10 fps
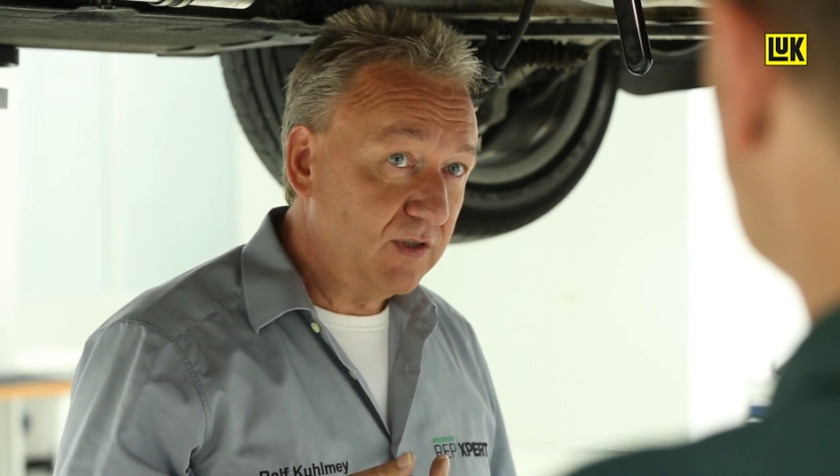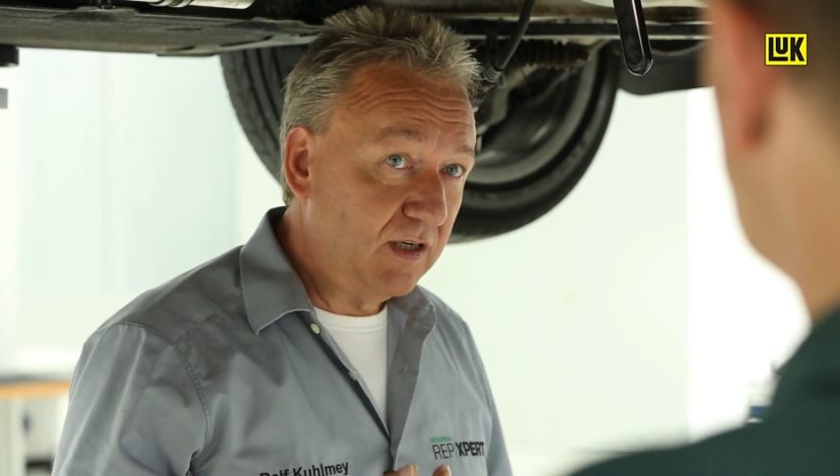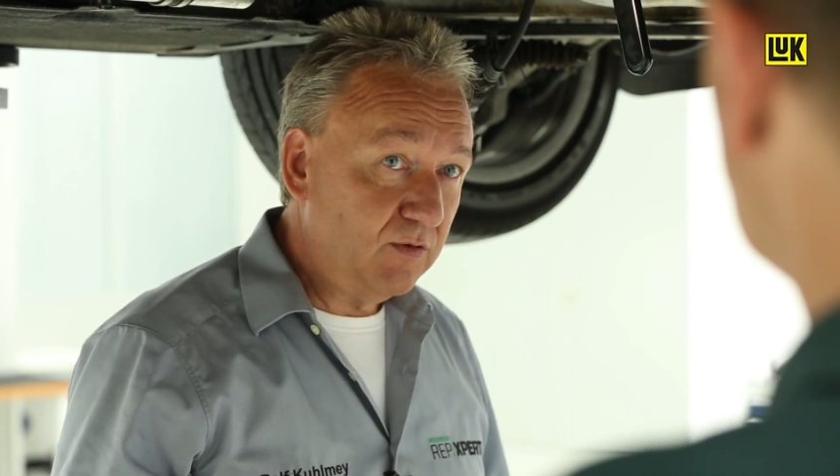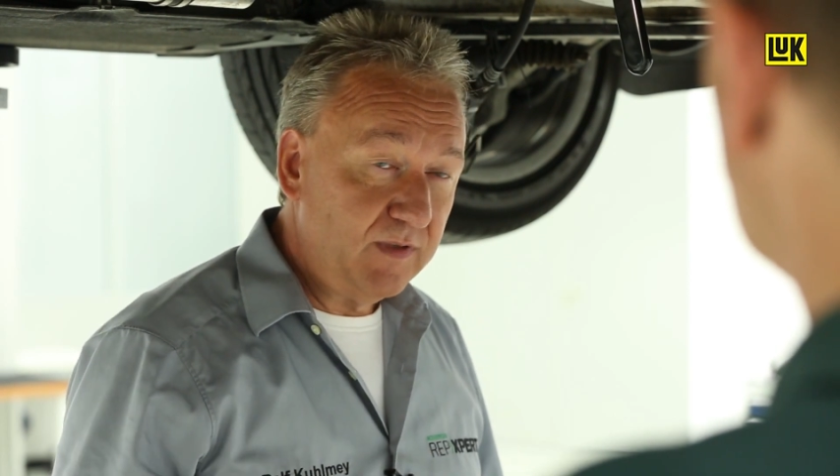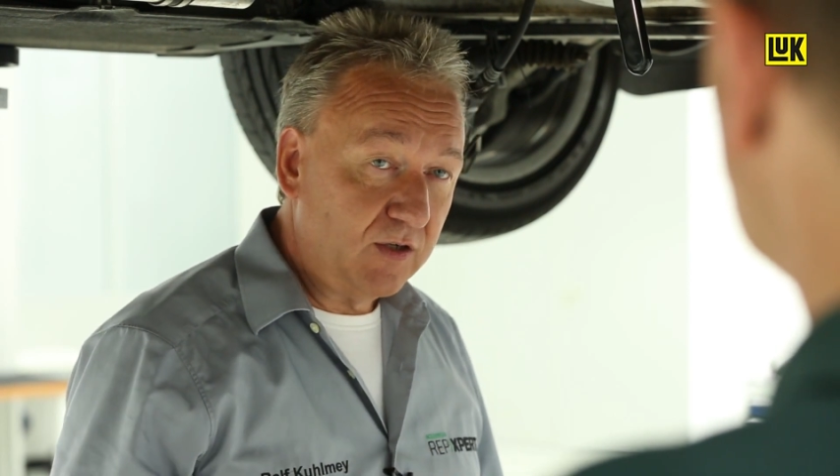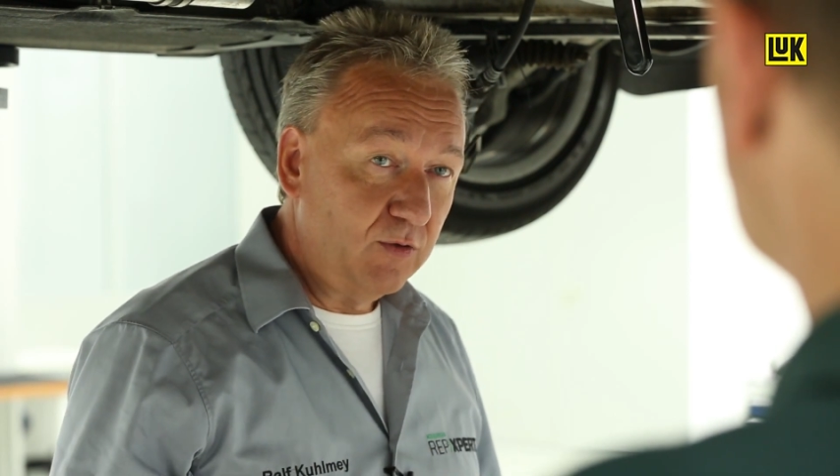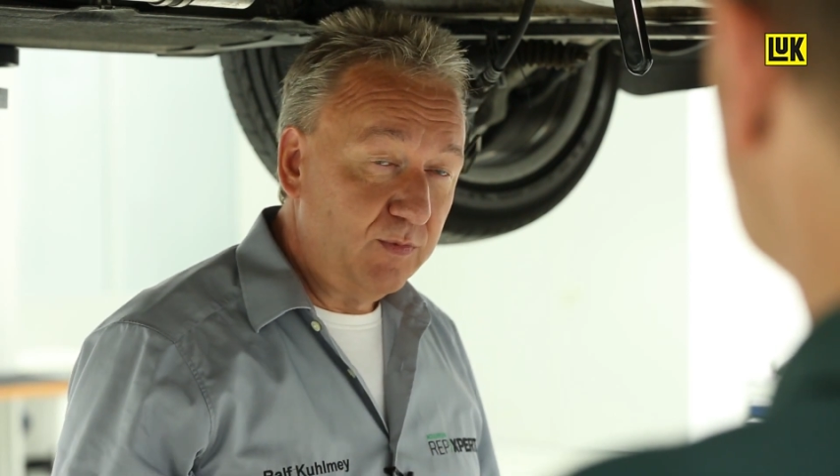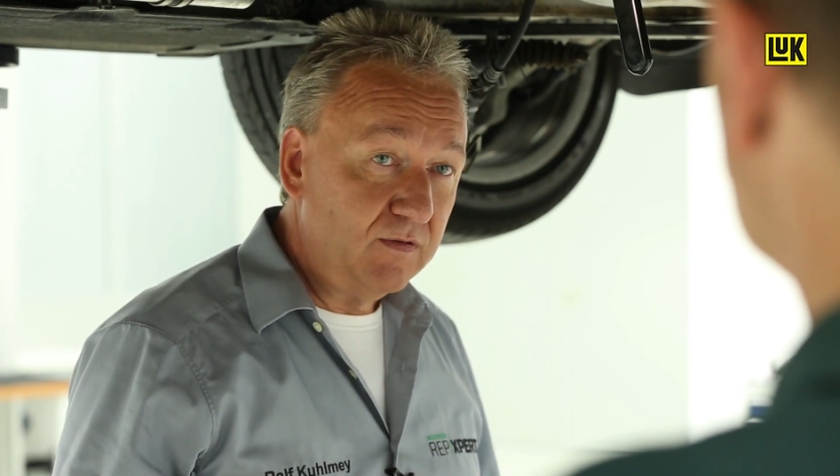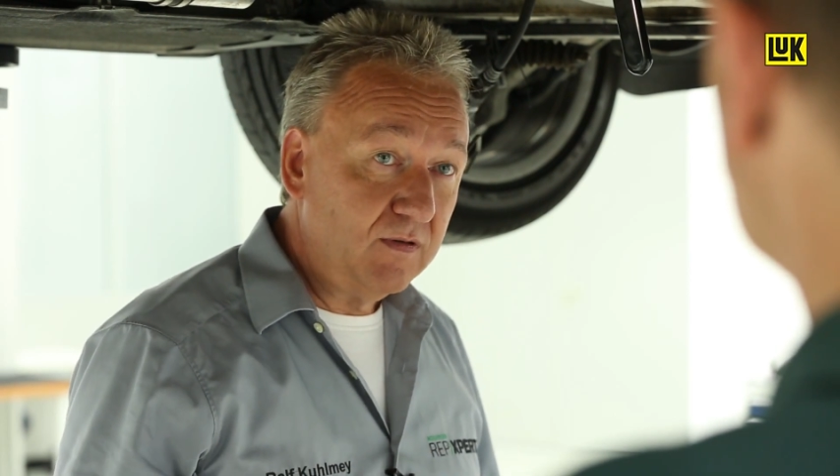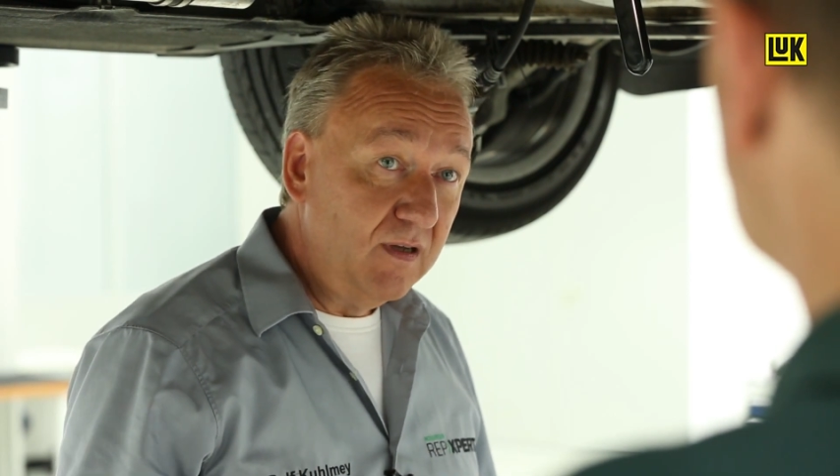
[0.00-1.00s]
it cannot be
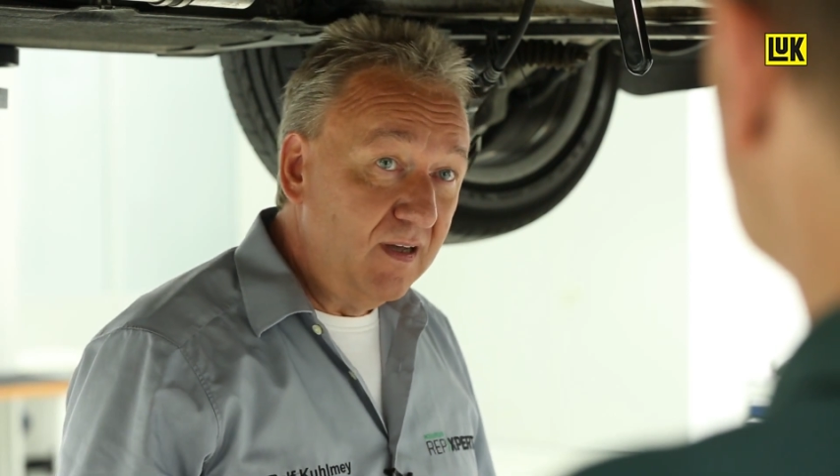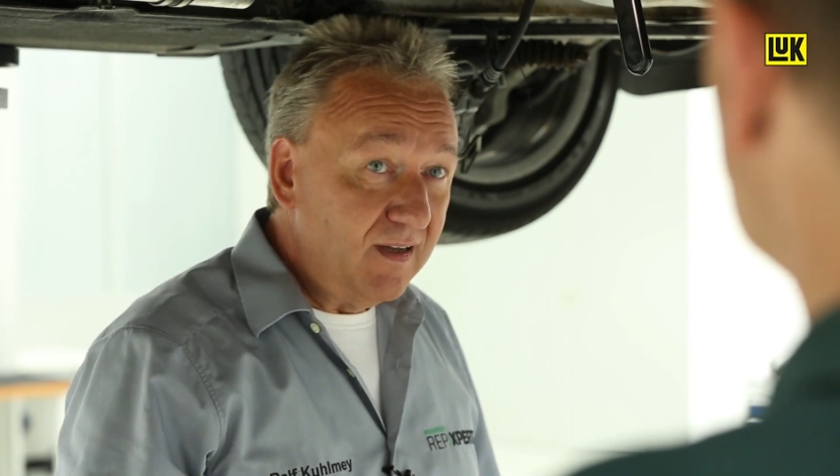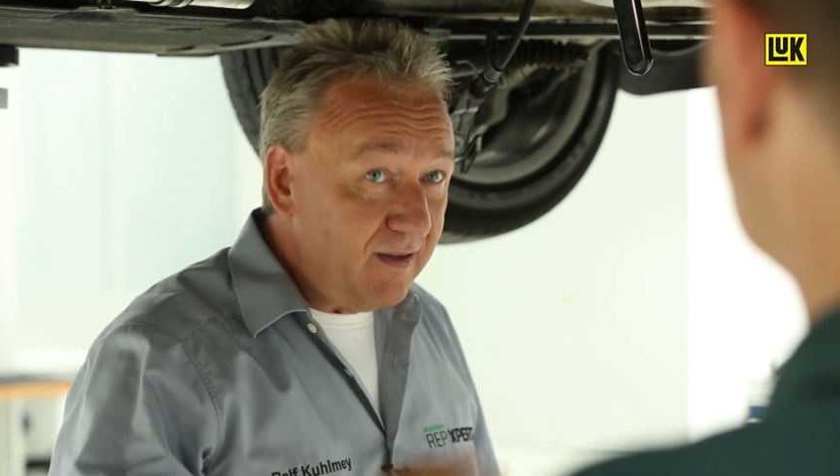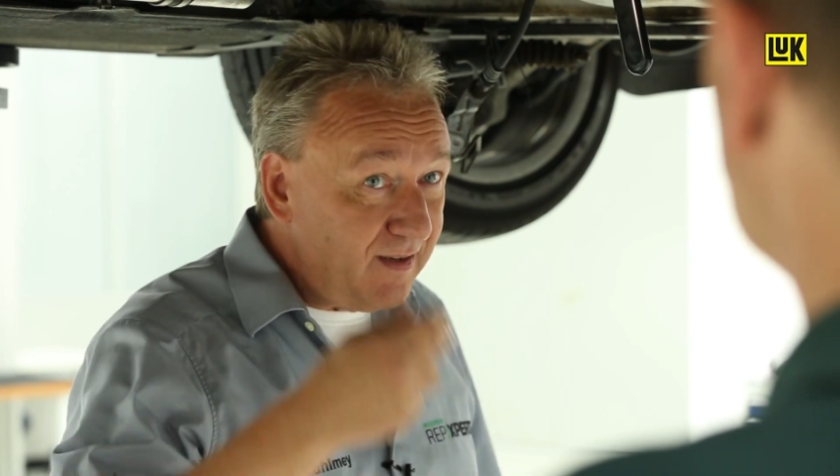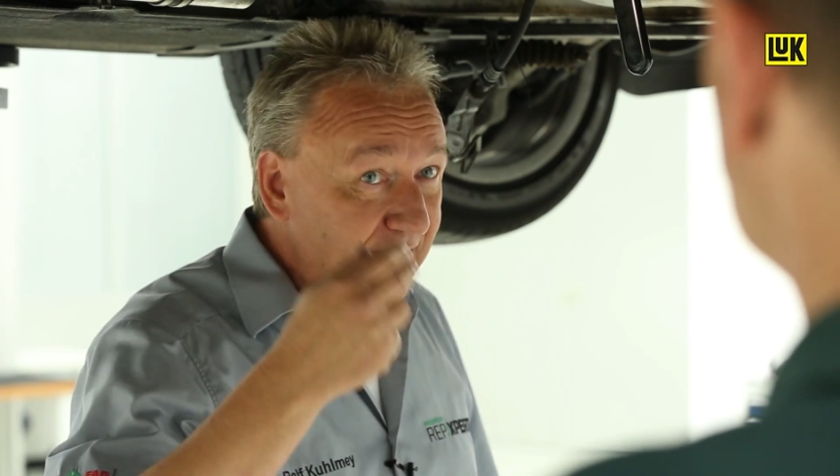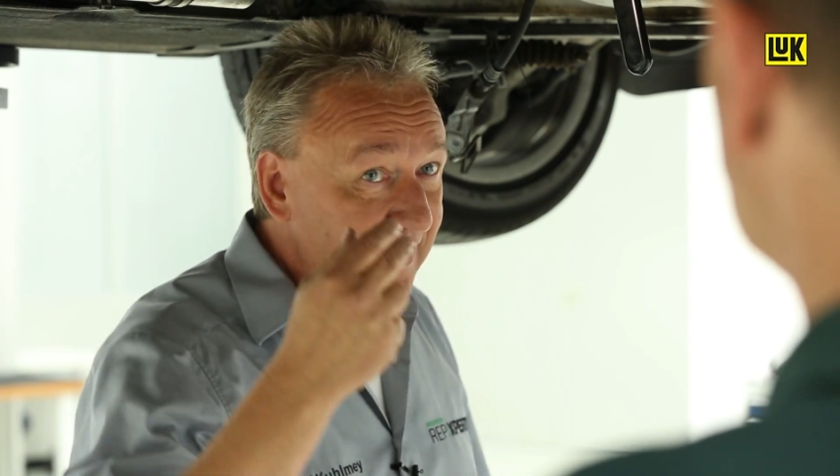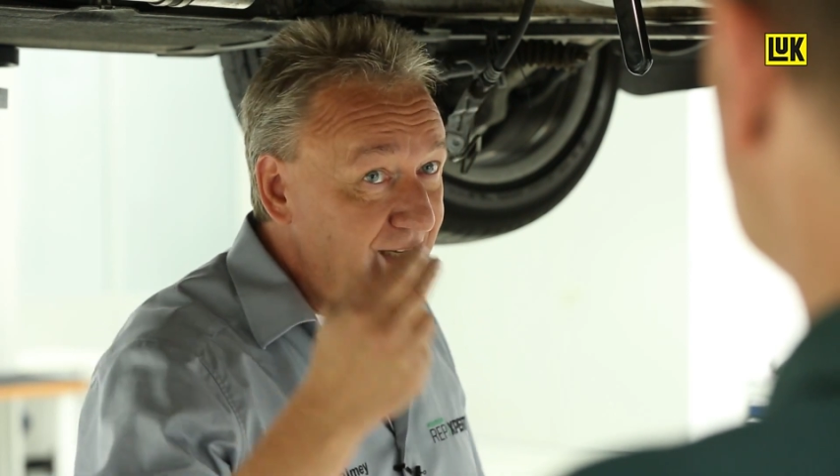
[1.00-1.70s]
fixed centrally.